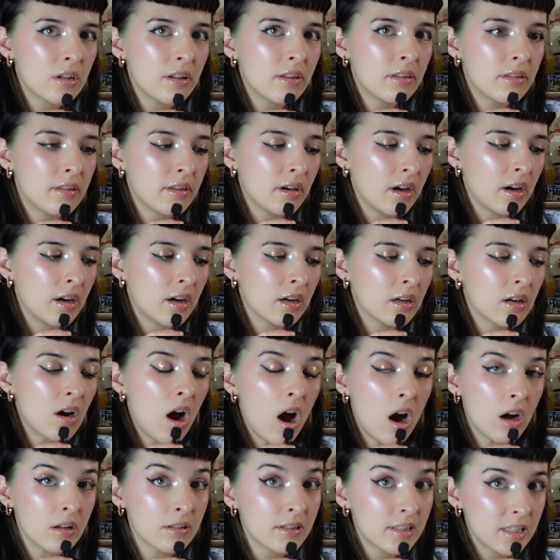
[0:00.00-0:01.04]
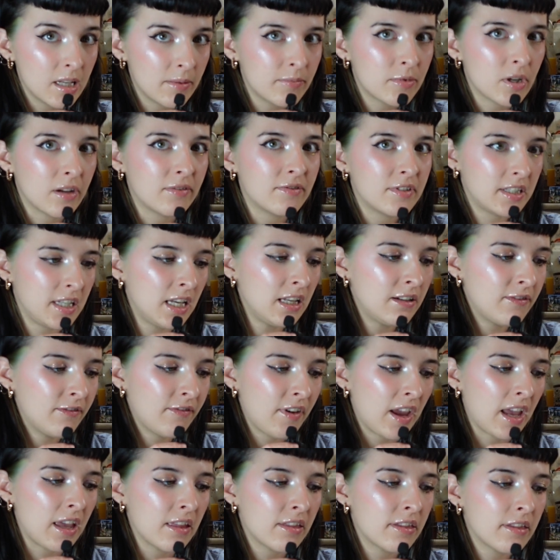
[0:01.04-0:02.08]
the concept of seed
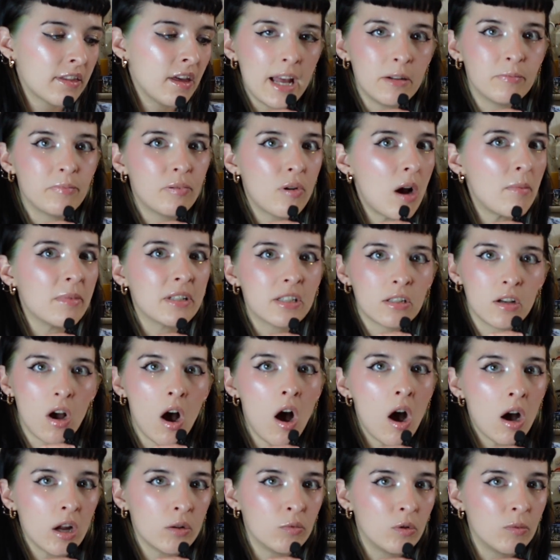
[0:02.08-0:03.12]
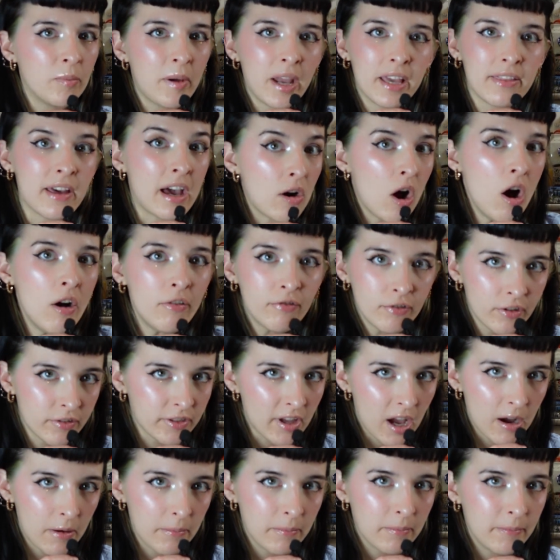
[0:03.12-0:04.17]
faith and promise God will pay that off for
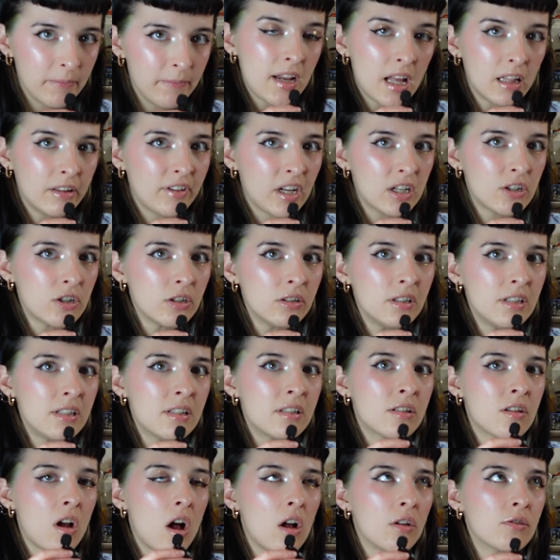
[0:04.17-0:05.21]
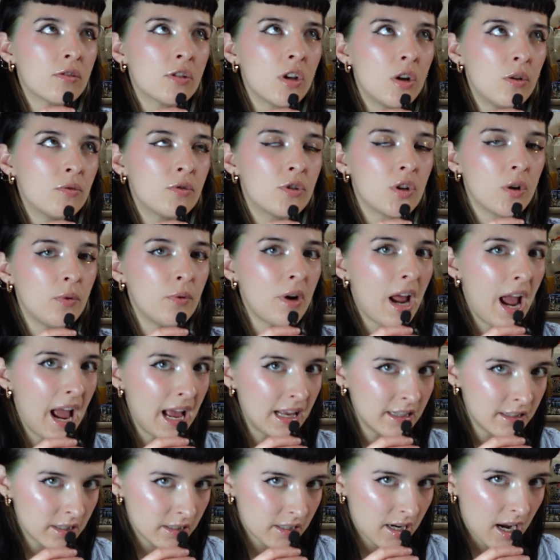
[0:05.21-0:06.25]
them. Televangelists also don't
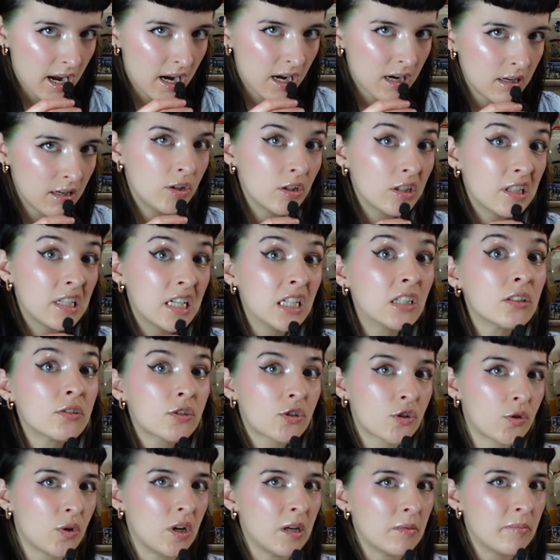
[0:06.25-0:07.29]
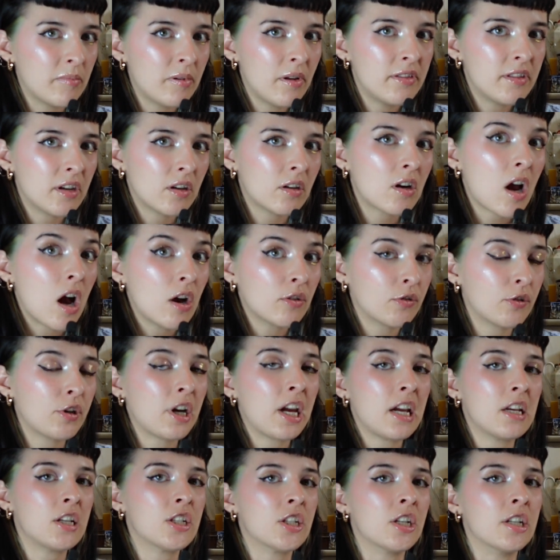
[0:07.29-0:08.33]
hesitate to guilt trip their
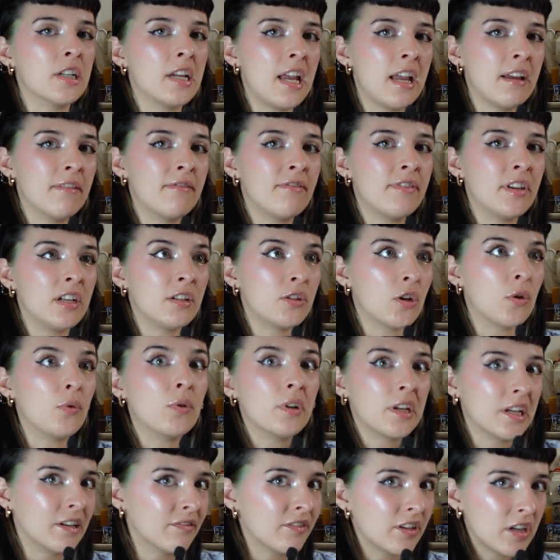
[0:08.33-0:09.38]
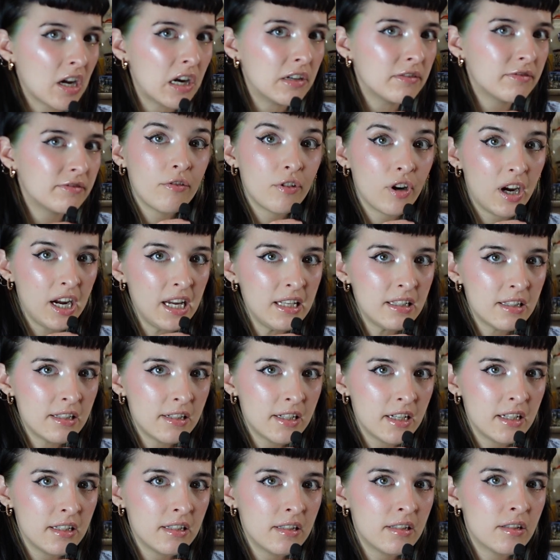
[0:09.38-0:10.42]
congregation if they don't give enough. For
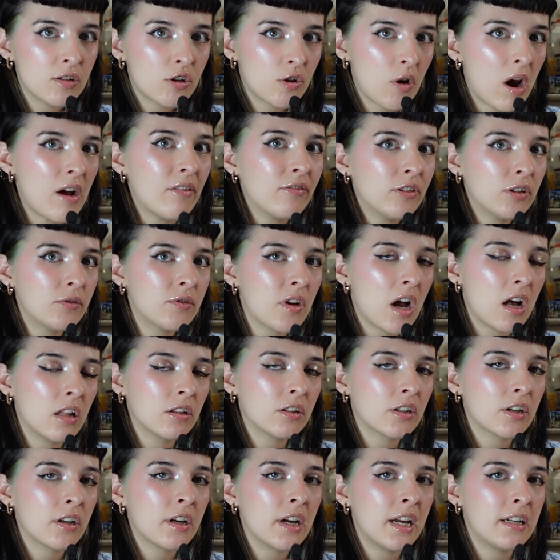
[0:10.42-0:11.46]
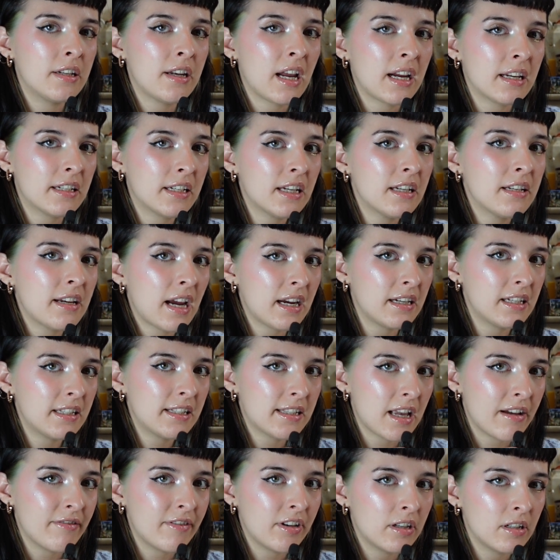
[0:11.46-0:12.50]
instance, Creflo Dollar in
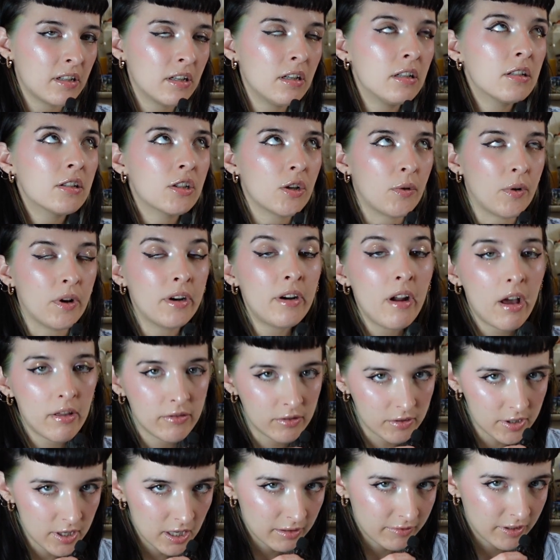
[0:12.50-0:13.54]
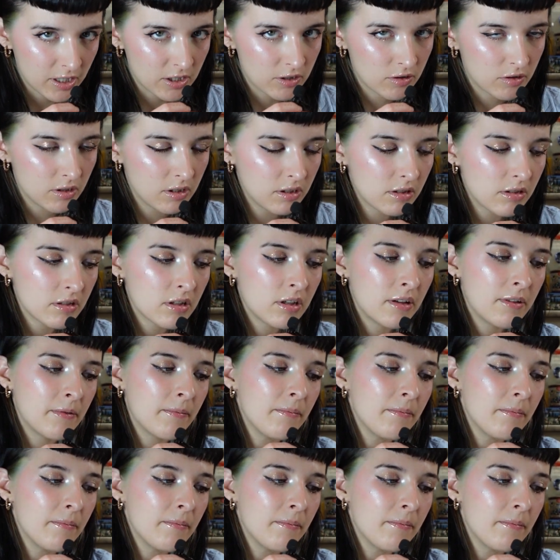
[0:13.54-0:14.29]
1997, so another televangelist,